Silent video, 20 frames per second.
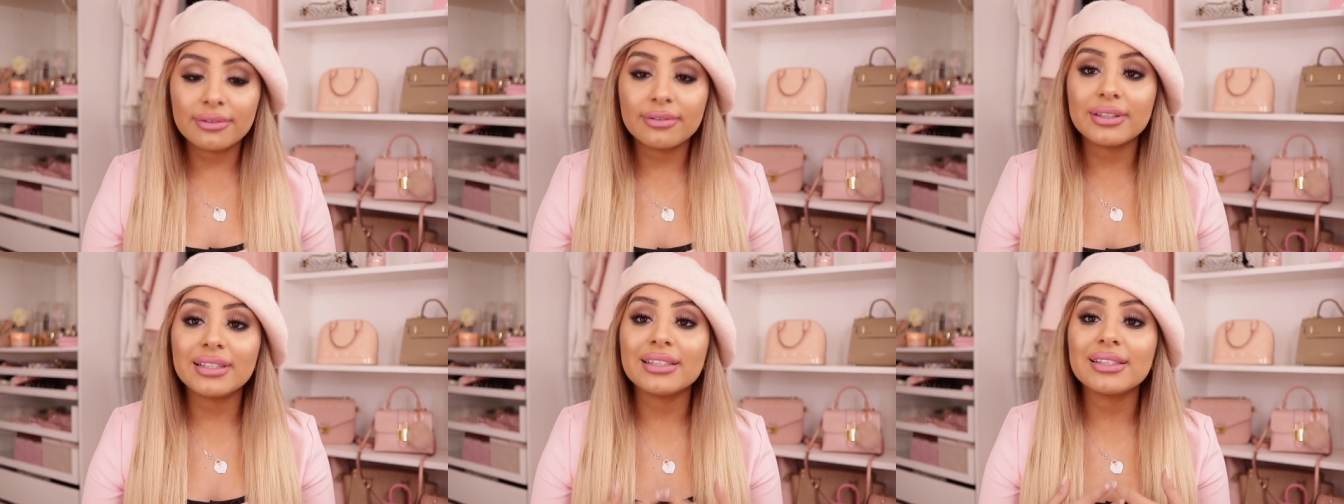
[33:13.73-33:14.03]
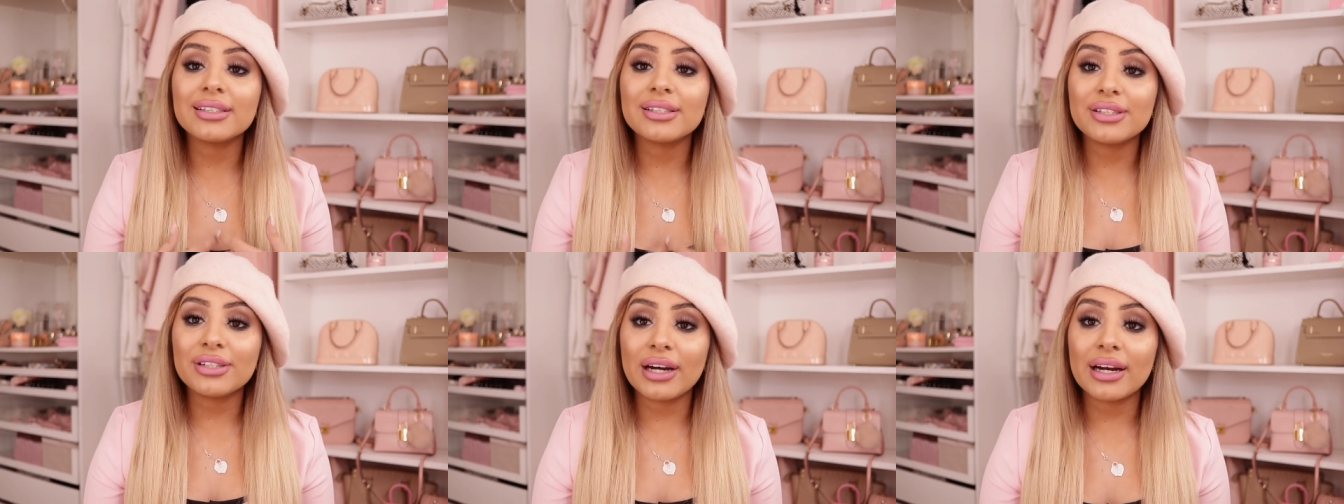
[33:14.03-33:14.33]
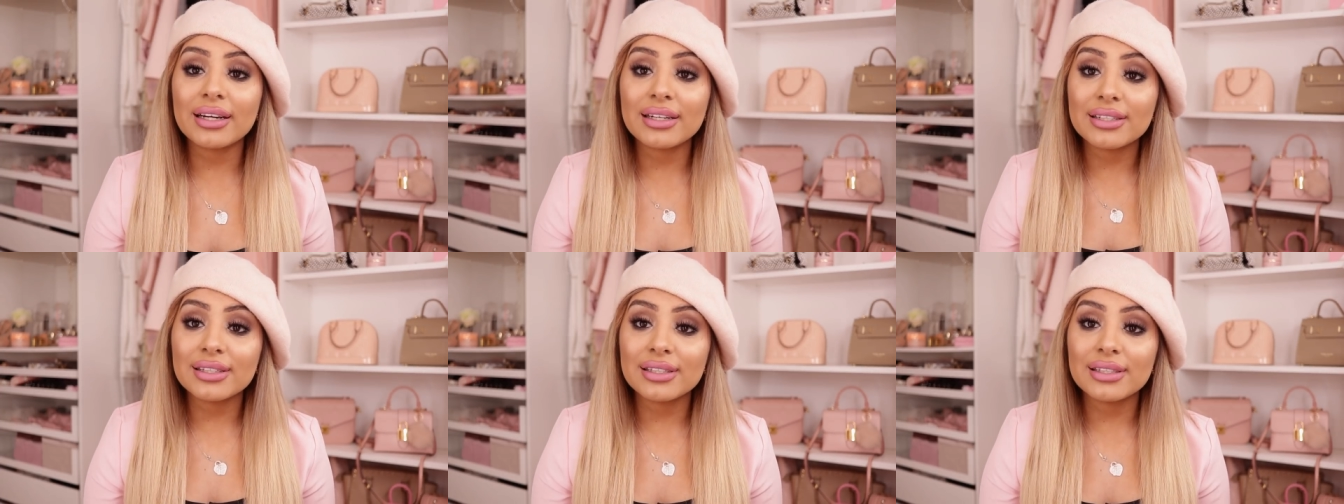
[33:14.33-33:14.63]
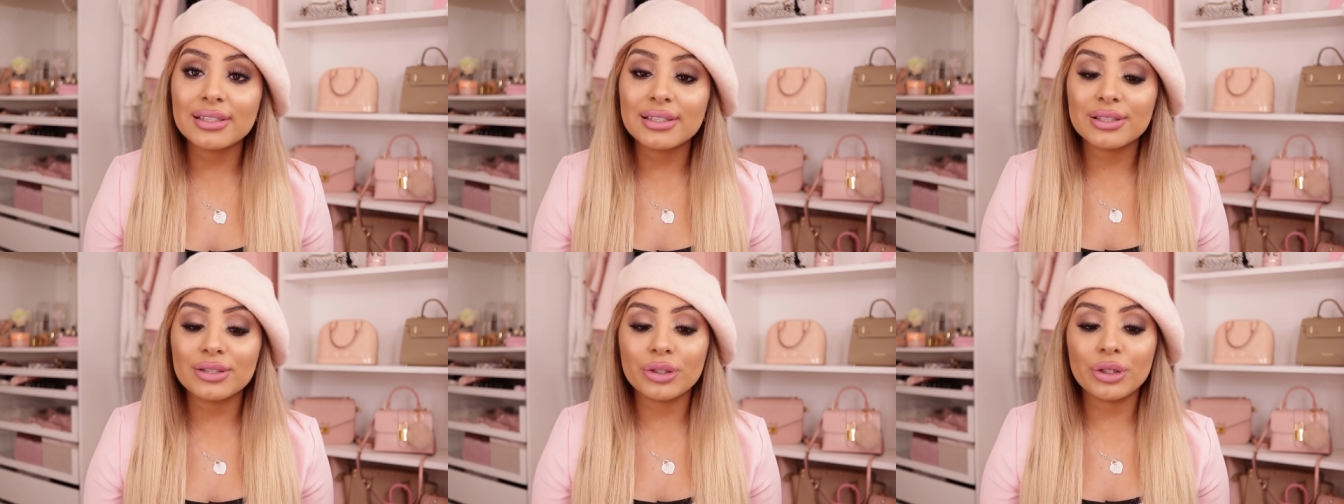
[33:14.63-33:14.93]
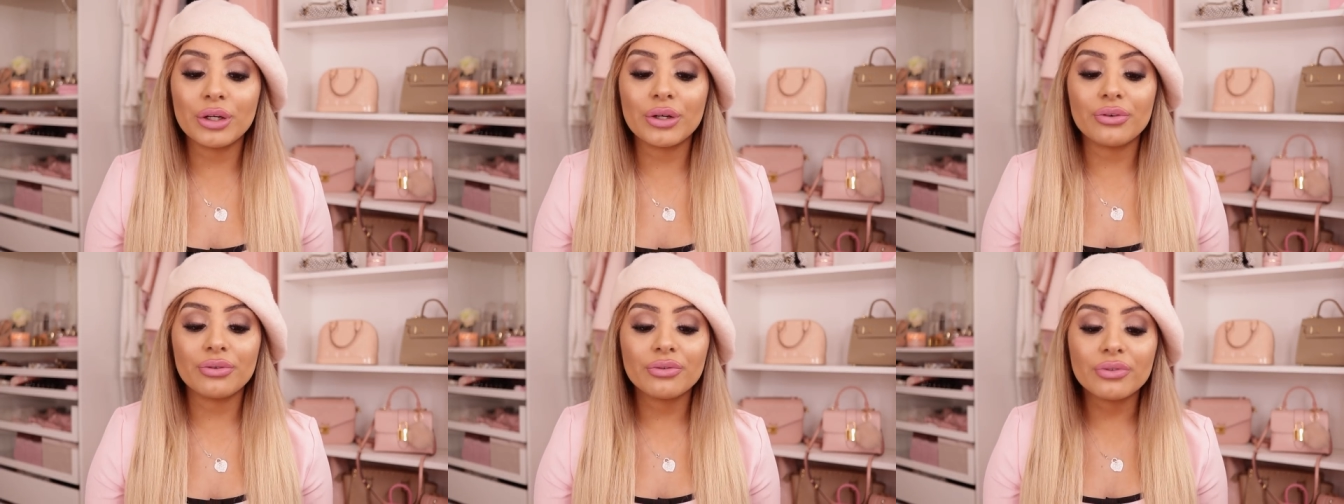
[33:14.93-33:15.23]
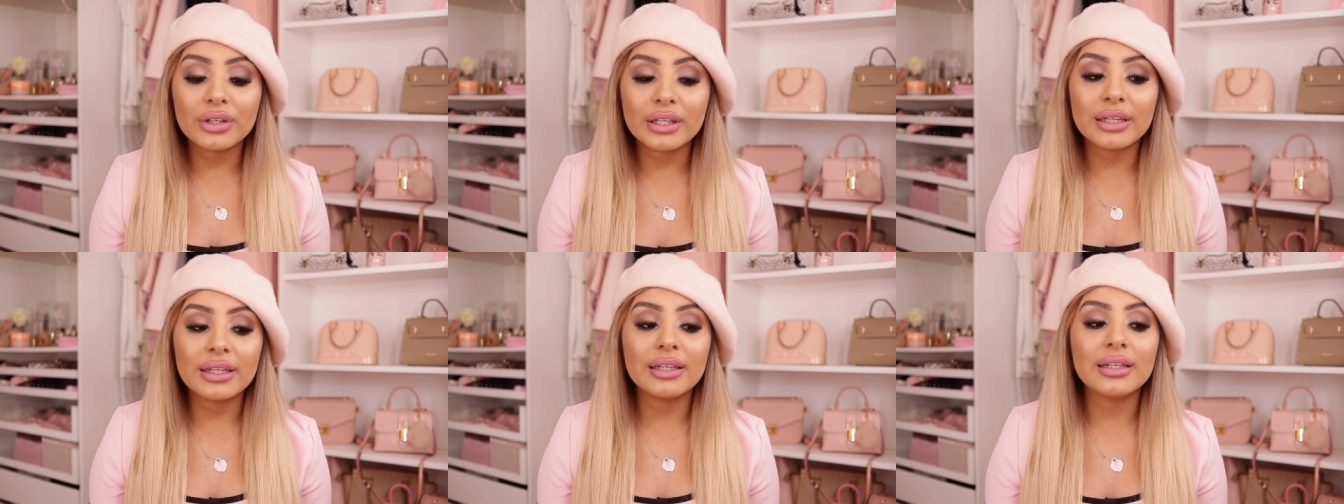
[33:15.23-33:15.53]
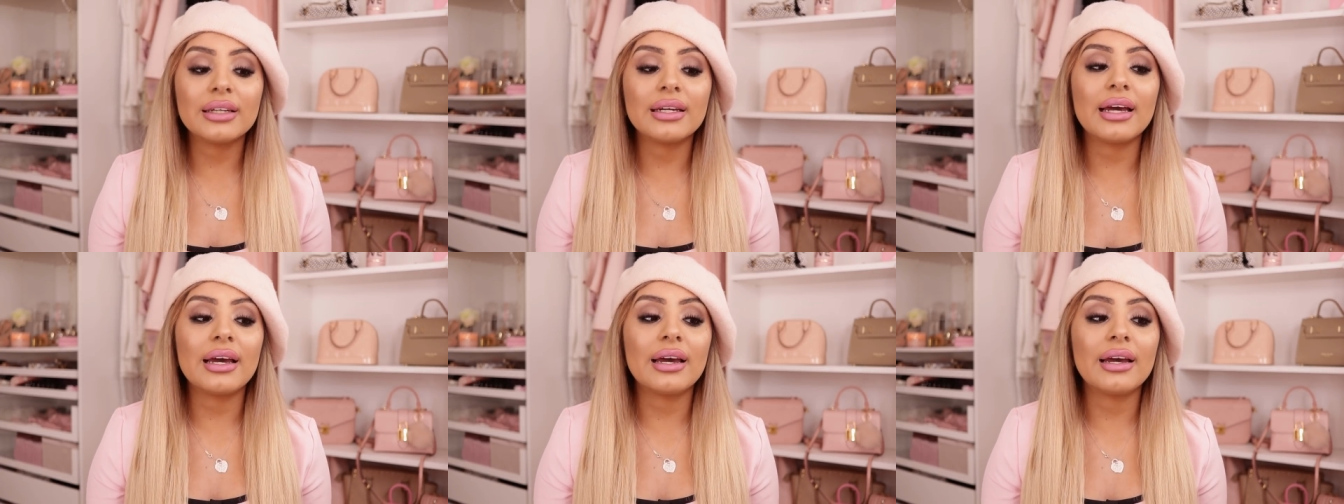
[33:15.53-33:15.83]
of a distraction to your
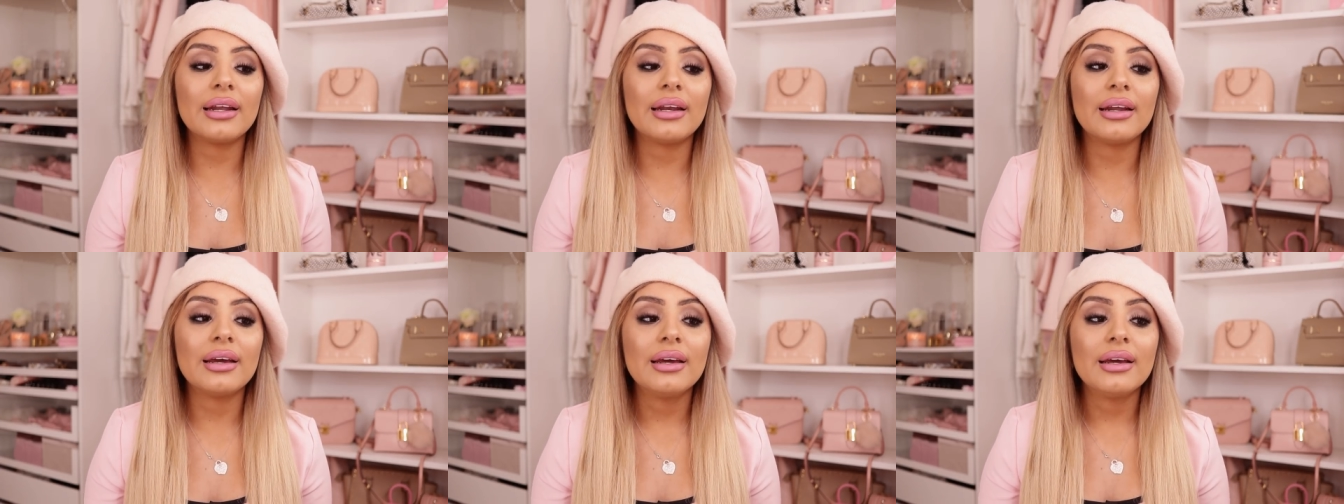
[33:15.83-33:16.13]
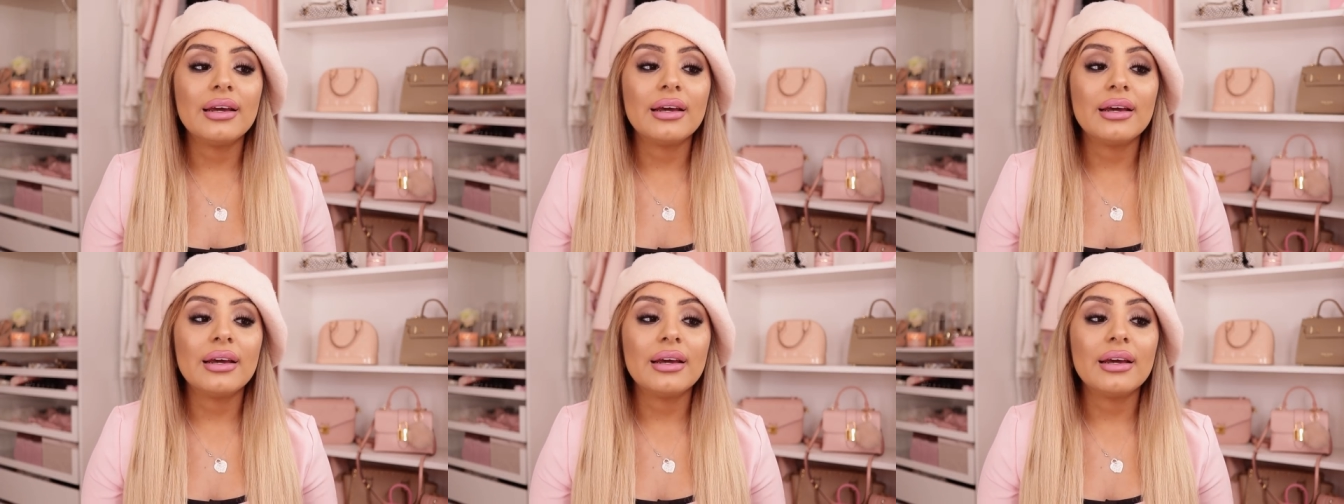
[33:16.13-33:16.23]
feed and